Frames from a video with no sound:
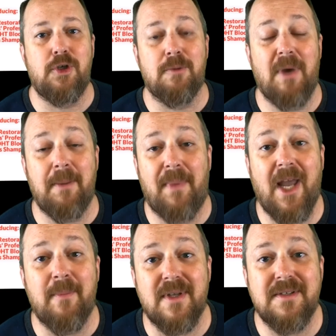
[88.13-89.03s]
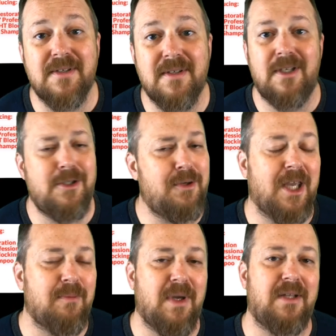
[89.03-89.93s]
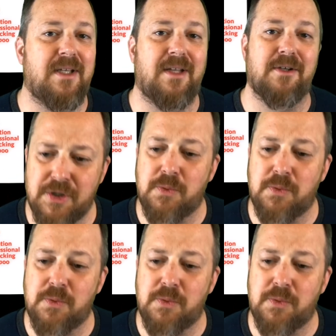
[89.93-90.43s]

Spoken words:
you can make payments. You can't beat that.